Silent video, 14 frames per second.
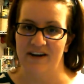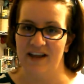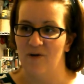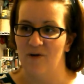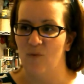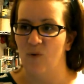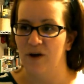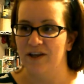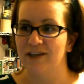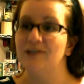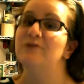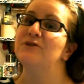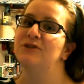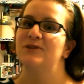and what
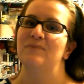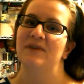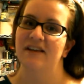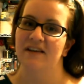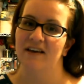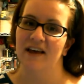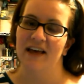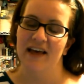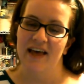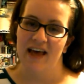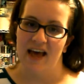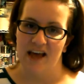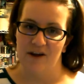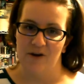you should be
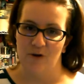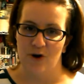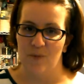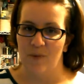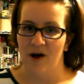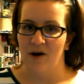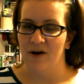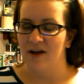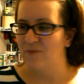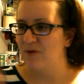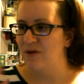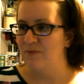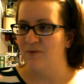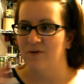angry about, and
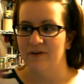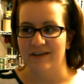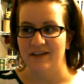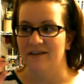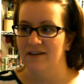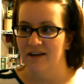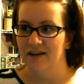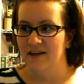people get